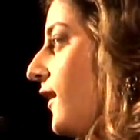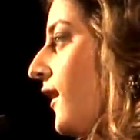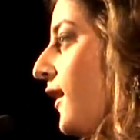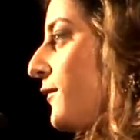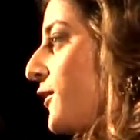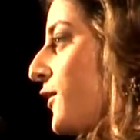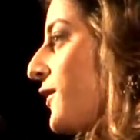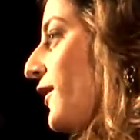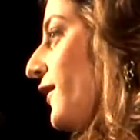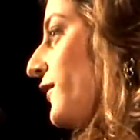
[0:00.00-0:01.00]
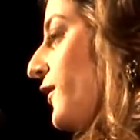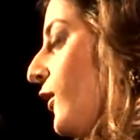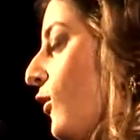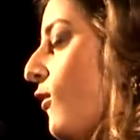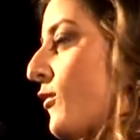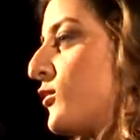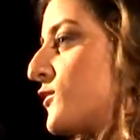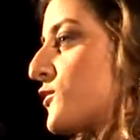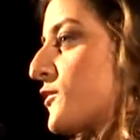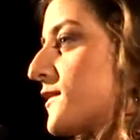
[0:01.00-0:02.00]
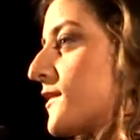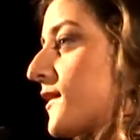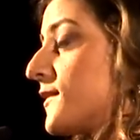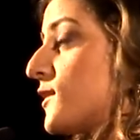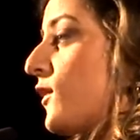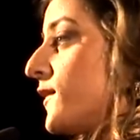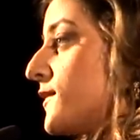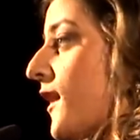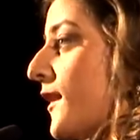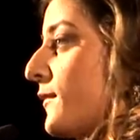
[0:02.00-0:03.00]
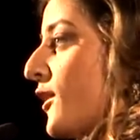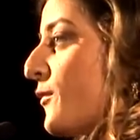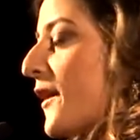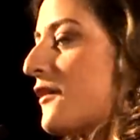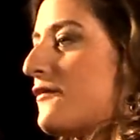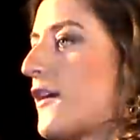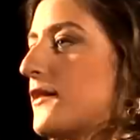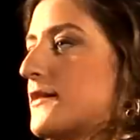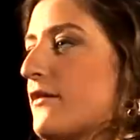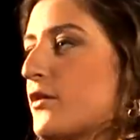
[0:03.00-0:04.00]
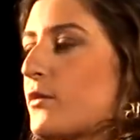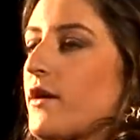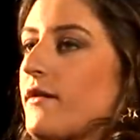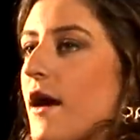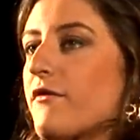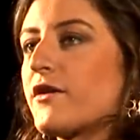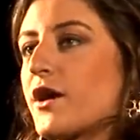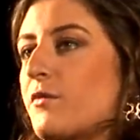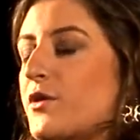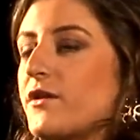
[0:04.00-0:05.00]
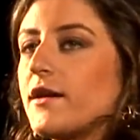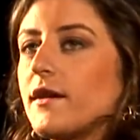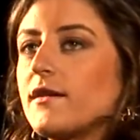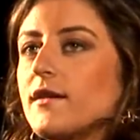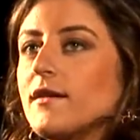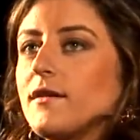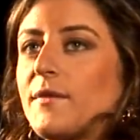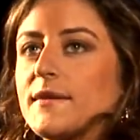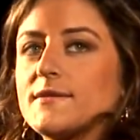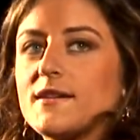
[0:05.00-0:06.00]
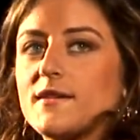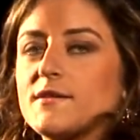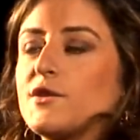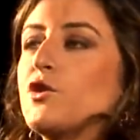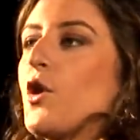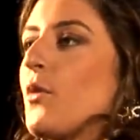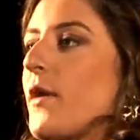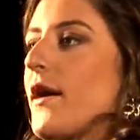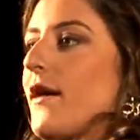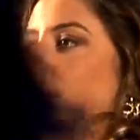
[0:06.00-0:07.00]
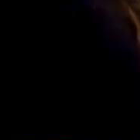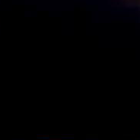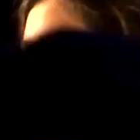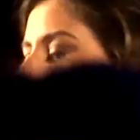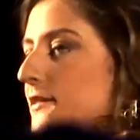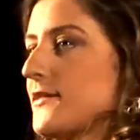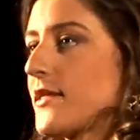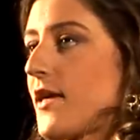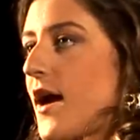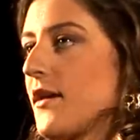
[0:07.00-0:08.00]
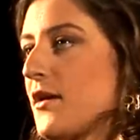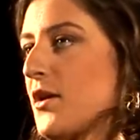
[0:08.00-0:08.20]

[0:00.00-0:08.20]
Um, you know, there, there are horrible stories like this all the time. There are pedophiles everywhere in every community. Penn State is in no way isolated to that.